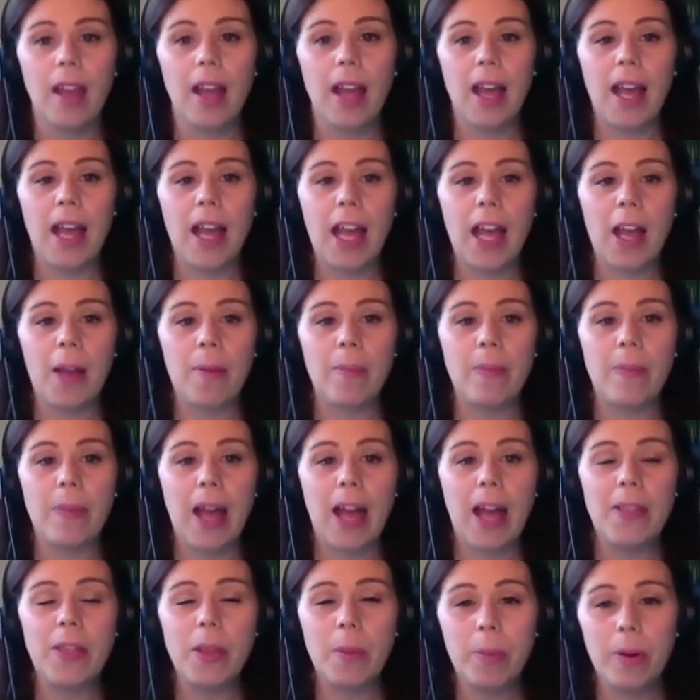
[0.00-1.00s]
Um,
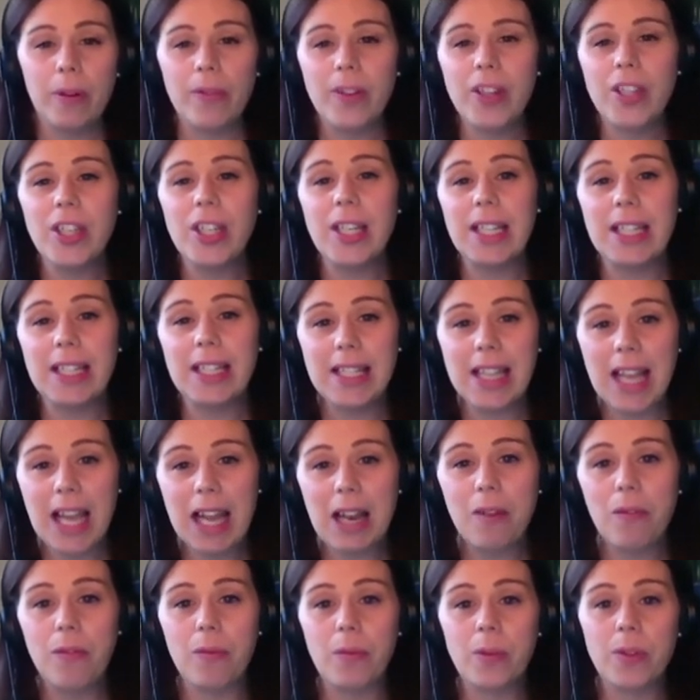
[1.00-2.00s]
and the provision
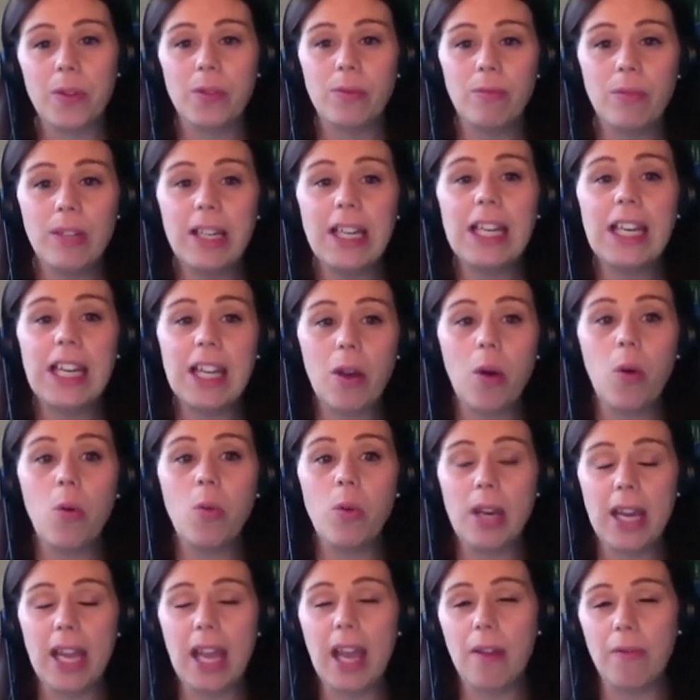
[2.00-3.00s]
itself was really
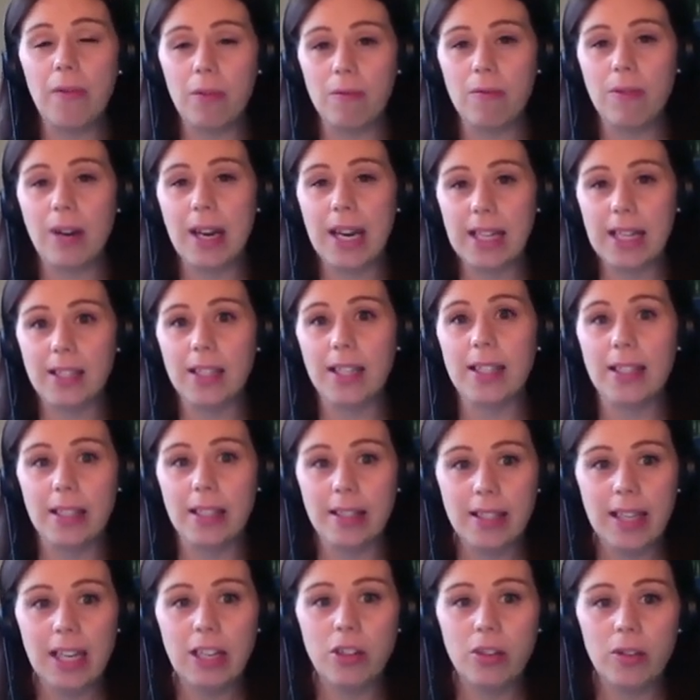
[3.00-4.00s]
only ever raised as a
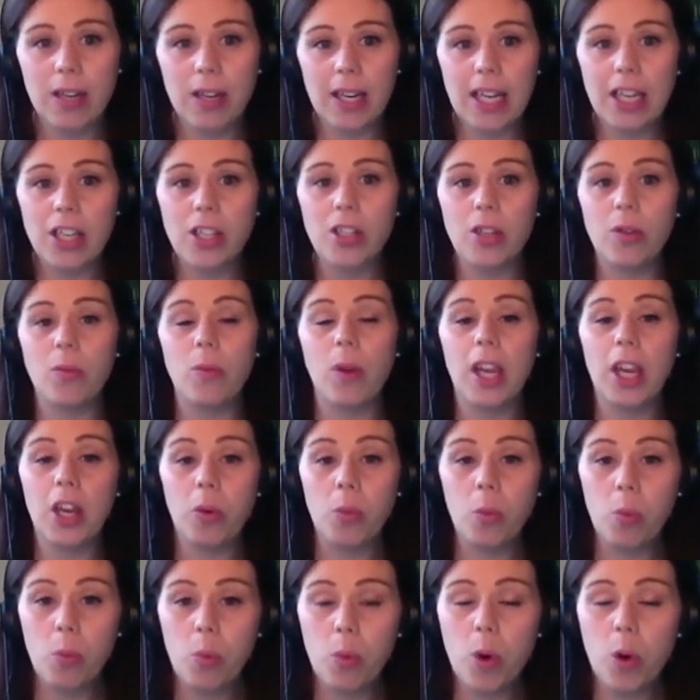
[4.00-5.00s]
central issue
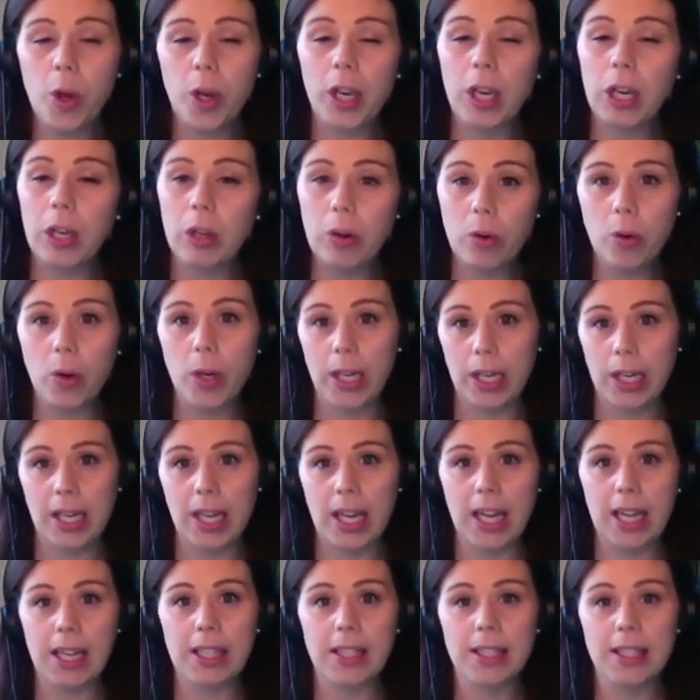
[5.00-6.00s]
in one court
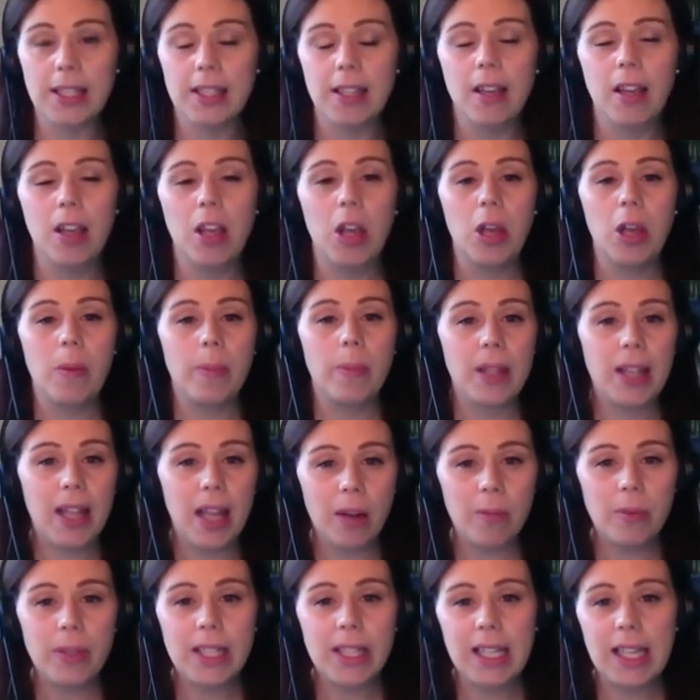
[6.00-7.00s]
case, but
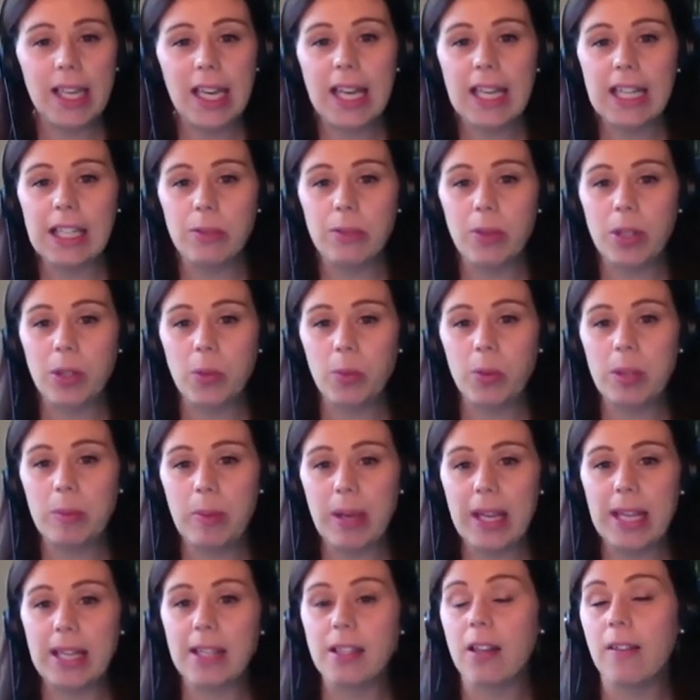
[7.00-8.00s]
that was a case which was
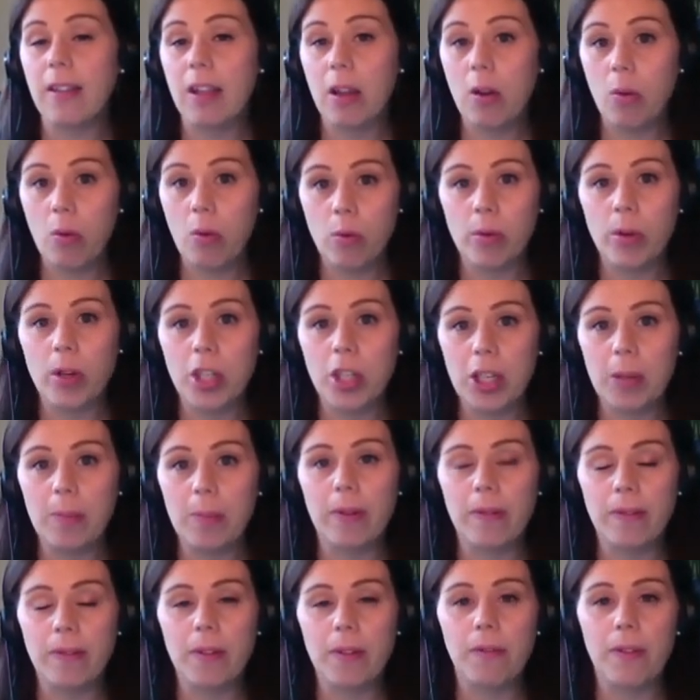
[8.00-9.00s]
based on the ownership
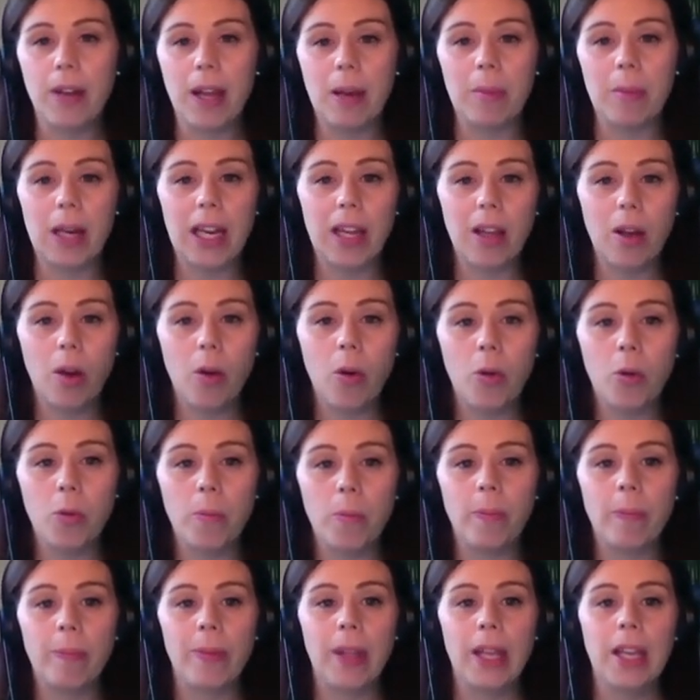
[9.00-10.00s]
of the family
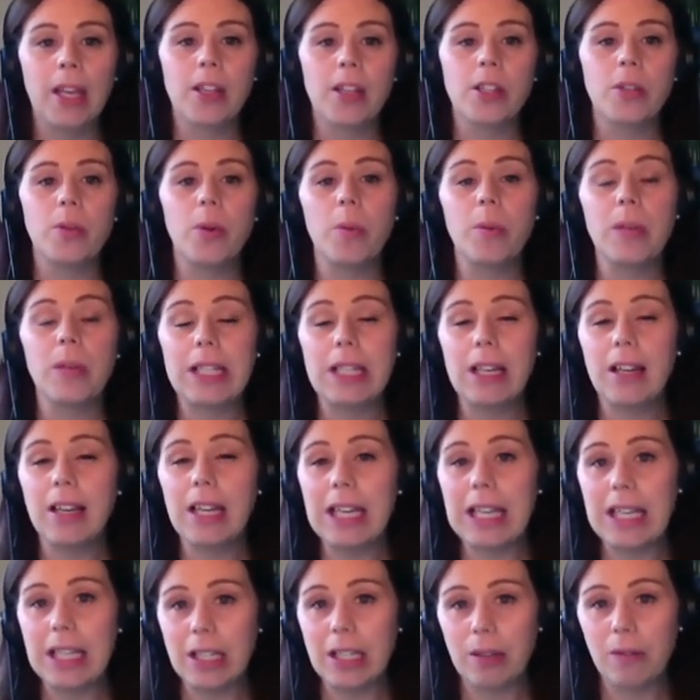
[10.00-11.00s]
home. So it was
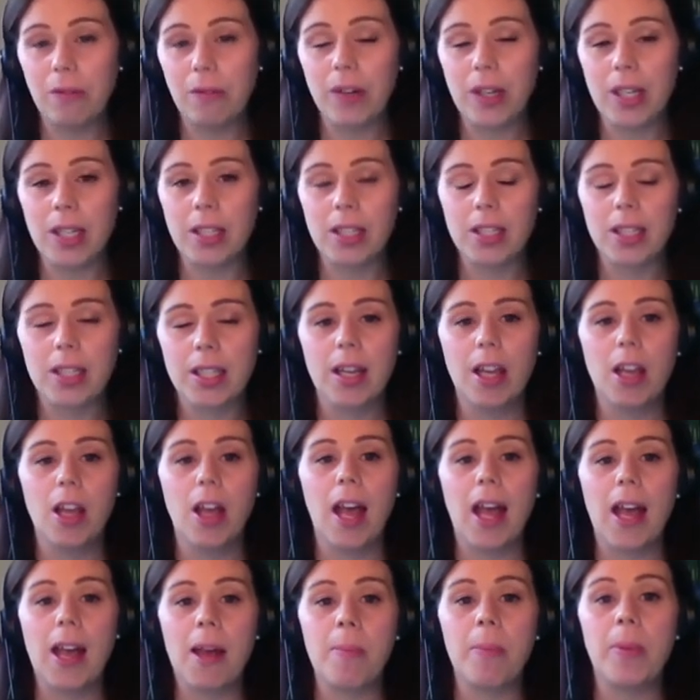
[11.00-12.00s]
slightly different,
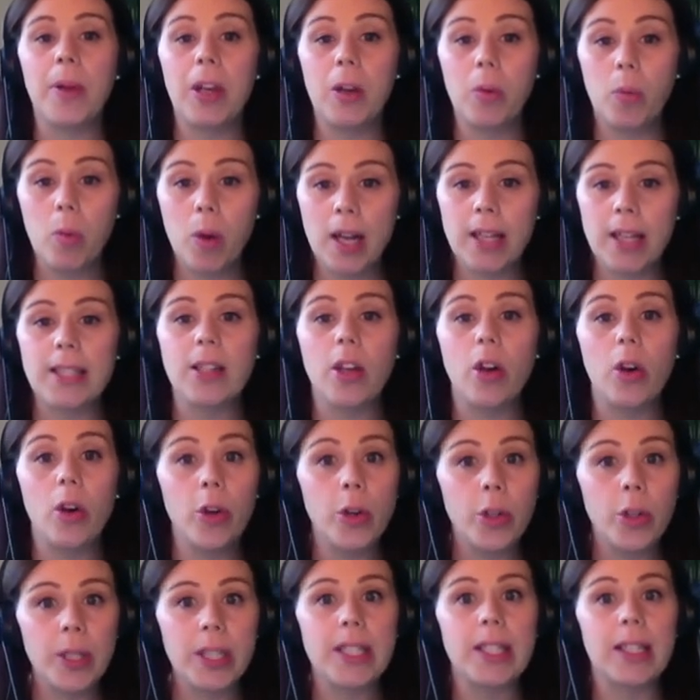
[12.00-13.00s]
um, but it was
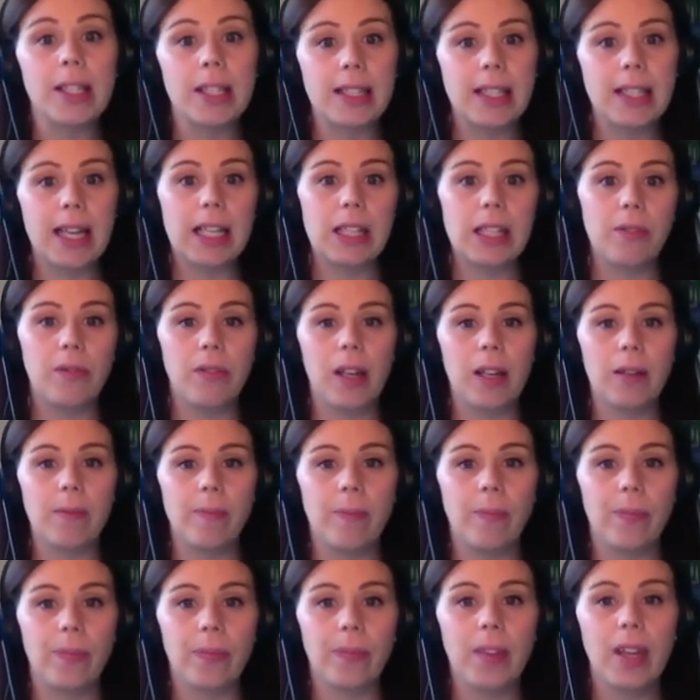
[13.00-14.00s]
unsuccessful
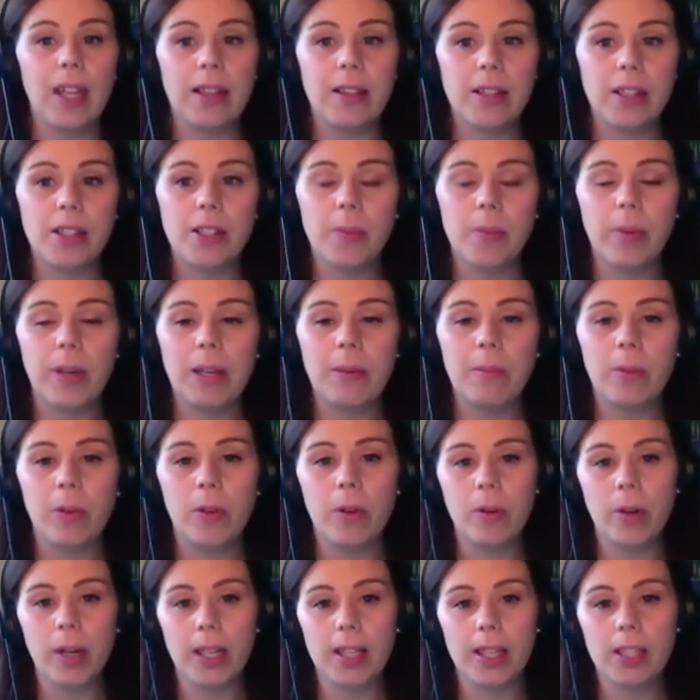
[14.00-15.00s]
in the Supreme
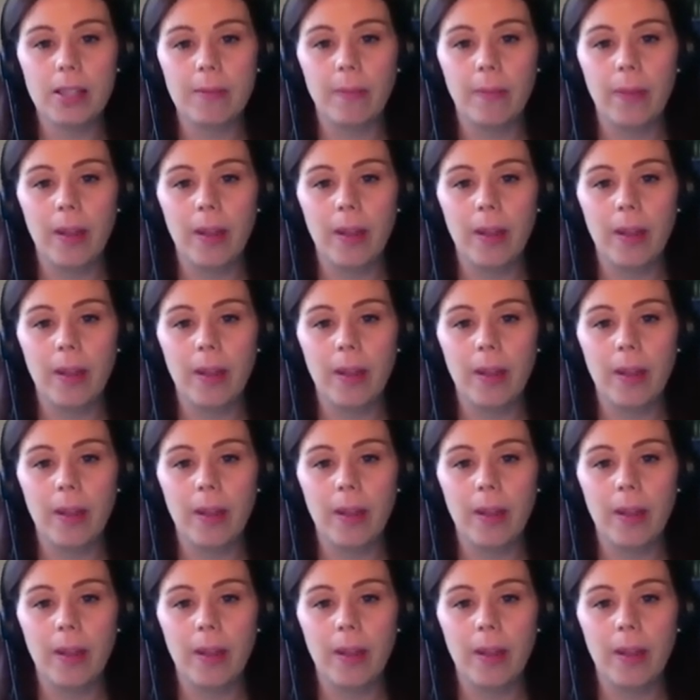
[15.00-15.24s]
Court.